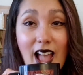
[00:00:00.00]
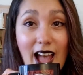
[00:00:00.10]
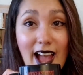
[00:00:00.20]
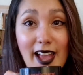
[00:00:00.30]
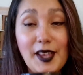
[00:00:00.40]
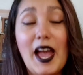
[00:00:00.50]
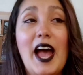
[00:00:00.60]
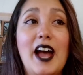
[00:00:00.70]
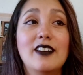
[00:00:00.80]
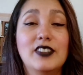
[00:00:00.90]
I
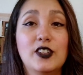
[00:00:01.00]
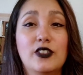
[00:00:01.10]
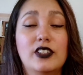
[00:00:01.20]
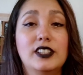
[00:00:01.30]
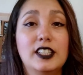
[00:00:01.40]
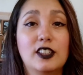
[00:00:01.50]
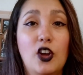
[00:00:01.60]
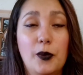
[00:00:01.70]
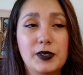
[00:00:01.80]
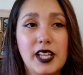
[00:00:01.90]
have another little
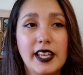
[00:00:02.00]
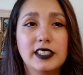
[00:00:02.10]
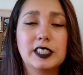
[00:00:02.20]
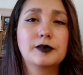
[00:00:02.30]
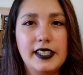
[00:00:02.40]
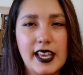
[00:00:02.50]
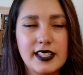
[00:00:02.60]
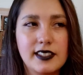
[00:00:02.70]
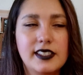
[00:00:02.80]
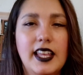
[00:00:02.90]
update.
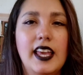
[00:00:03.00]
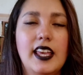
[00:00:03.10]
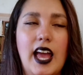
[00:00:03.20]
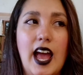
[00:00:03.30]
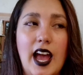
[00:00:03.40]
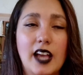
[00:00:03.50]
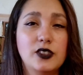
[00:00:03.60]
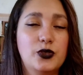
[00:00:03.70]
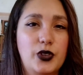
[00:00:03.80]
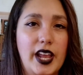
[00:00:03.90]
Yesterday I
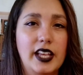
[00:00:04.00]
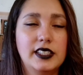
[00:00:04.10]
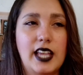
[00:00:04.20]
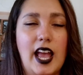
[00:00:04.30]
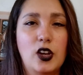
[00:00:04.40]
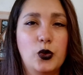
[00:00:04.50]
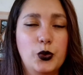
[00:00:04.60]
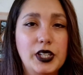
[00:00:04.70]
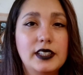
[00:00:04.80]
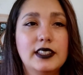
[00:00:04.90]
read
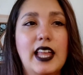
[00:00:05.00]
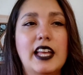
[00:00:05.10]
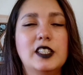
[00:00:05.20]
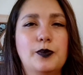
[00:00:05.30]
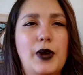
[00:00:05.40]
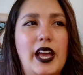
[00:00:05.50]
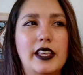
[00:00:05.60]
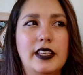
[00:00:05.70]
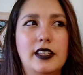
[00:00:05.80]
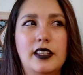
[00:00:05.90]
Halloweenland
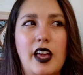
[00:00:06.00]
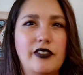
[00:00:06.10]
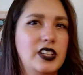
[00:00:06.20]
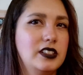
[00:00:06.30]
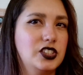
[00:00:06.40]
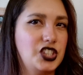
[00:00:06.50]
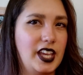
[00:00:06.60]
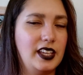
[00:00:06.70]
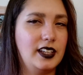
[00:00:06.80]
by Kevin J.